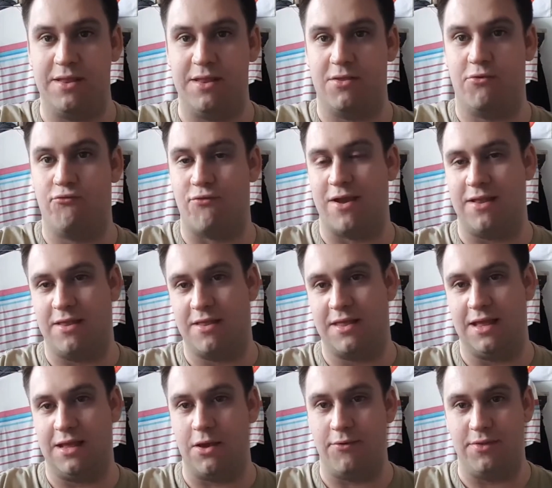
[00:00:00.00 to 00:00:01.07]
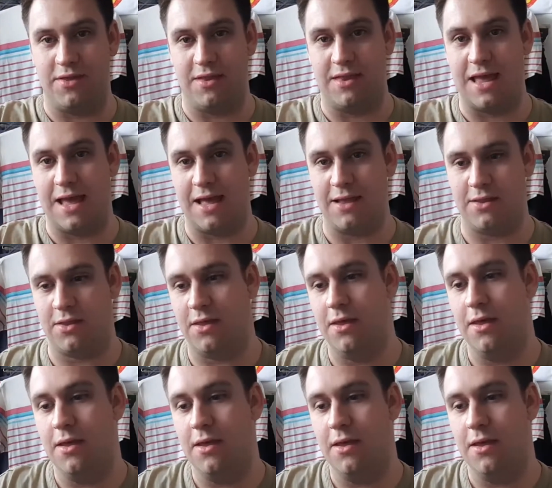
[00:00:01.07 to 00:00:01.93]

It's great to go into that.